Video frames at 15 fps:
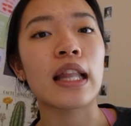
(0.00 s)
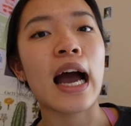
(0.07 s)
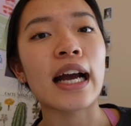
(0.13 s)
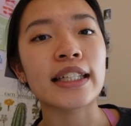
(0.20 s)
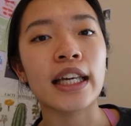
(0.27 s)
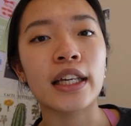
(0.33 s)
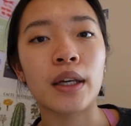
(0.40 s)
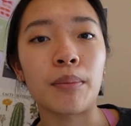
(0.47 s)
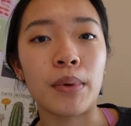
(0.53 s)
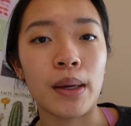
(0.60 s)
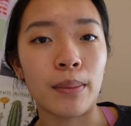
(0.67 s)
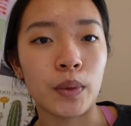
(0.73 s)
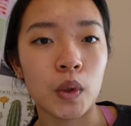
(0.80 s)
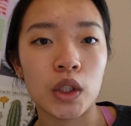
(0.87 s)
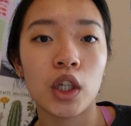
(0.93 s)
lacking a
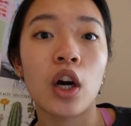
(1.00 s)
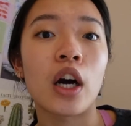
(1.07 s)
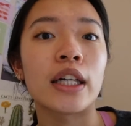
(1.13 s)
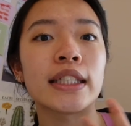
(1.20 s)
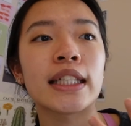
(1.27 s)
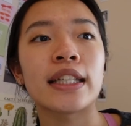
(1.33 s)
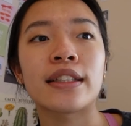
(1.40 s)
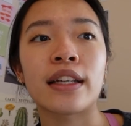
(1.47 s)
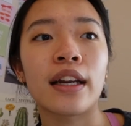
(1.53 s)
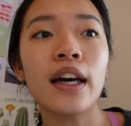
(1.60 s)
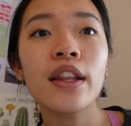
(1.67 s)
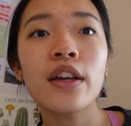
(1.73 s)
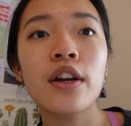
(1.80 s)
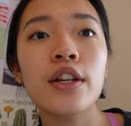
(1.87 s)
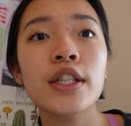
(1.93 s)
bit more content than
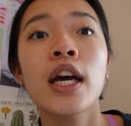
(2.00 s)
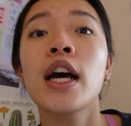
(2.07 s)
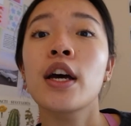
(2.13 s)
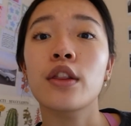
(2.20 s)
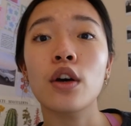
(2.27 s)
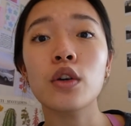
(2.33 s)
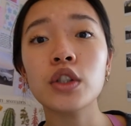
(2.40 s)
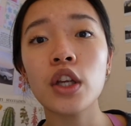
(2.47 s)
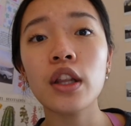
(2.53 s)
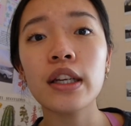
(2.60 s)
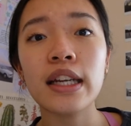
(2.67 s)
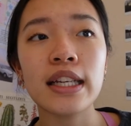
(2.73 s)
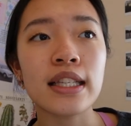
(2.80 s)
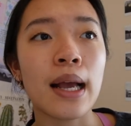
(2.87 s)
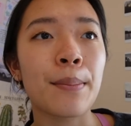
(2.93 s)
others, those are the
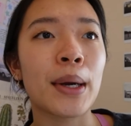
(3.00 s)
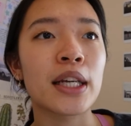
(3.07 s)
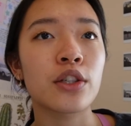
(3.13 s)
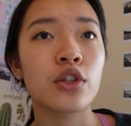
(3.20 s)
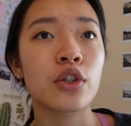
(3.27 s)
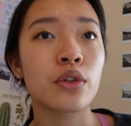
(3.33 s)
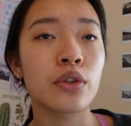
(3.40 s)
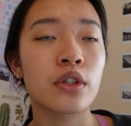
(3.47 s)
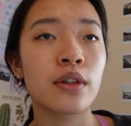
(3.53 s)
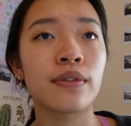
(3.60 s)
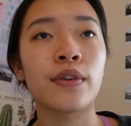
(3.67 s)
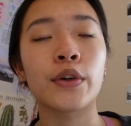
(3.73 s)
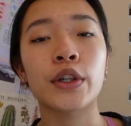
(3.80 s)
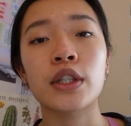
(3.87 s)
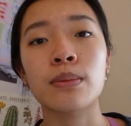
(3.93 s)
days I might choose to
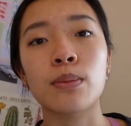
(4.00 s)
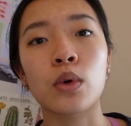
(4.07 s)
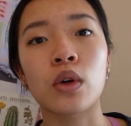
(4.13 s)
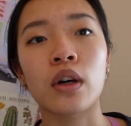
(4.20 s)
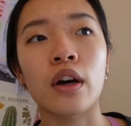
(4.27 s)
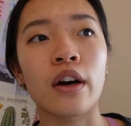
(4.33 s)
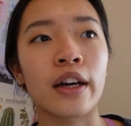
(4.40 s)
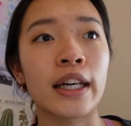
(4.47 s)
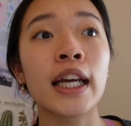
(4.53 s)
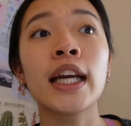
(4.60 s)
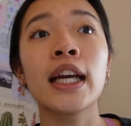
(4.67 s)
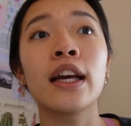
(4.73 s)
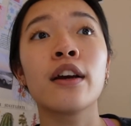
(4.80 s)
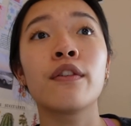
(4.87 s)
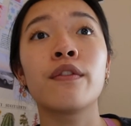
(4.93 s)
focus more on
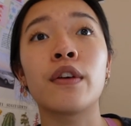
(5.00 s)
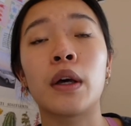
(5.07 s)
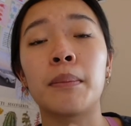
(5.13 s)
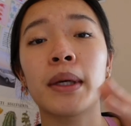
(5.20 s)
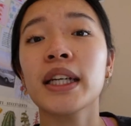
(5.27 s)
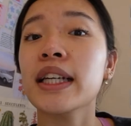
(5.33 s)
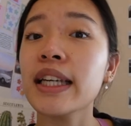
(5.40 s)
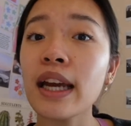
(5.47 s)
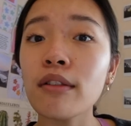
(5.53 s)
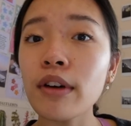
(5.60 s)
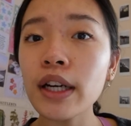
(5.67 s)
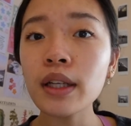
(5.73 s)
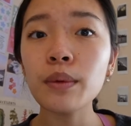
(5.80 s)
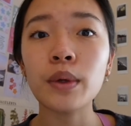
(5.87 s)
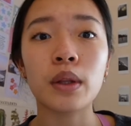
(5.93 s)
filming a get
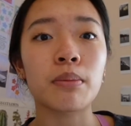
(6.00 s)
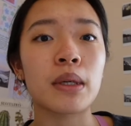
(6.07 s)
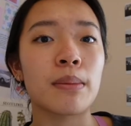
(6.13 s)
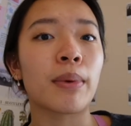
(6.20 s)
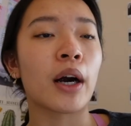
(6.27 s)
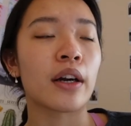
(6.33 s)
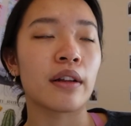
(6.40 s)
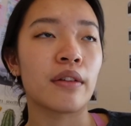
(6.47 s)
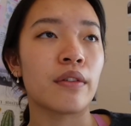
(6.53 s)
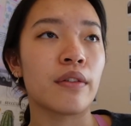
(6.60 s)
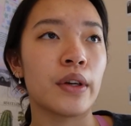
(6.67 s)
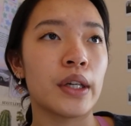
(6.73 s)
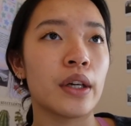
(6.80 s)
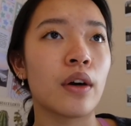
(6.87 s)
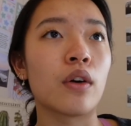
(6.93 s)
ready with me part of the
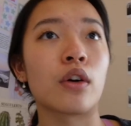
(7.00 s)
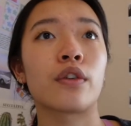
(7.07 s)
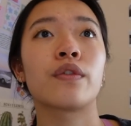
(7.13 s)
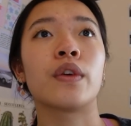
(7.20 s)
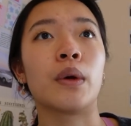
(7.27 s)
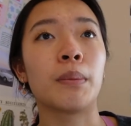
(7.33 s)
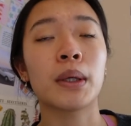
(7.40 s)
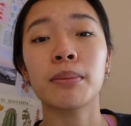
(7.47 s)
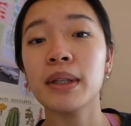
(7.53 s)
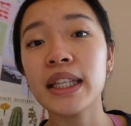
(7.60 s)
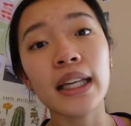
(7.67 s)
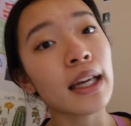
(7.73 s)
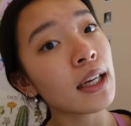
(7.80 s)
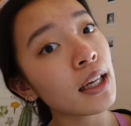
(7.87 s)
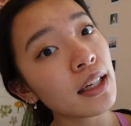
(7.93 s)
video or filming me
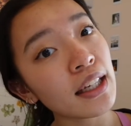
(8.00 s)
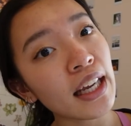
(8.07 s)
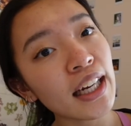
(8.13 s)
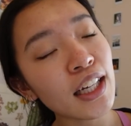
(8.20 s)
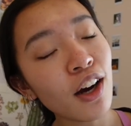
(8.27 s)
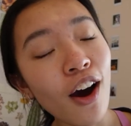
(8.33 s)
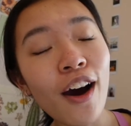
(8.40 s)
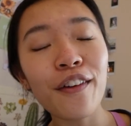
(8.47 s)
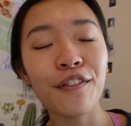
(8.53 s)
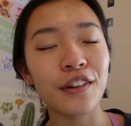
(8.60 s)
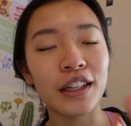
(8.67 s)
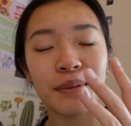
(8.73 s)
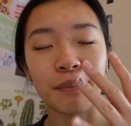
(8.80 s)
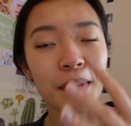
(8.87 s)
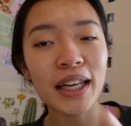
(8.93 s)
get, getting
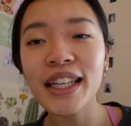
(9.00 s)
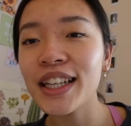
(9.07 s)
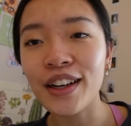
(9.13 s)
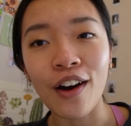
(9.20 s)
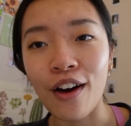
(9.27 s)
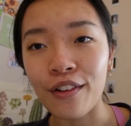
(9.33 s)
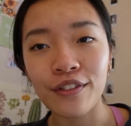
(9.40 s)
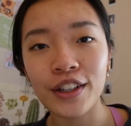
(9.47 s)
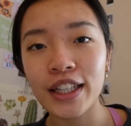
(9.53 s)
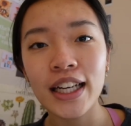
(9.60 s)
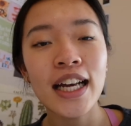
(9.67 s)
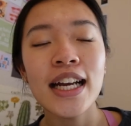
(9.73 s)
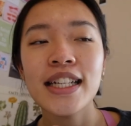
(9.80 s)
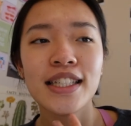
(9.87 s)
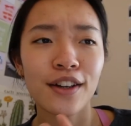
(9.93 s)
coffee, making coffee,
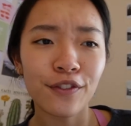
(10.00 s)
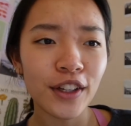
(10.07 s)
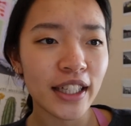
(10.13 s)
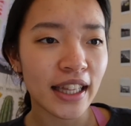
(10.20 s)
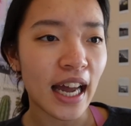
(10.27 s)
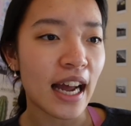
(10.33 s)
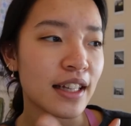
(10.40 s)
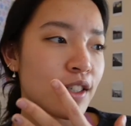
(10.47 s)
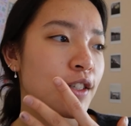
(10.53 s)
stuff like that.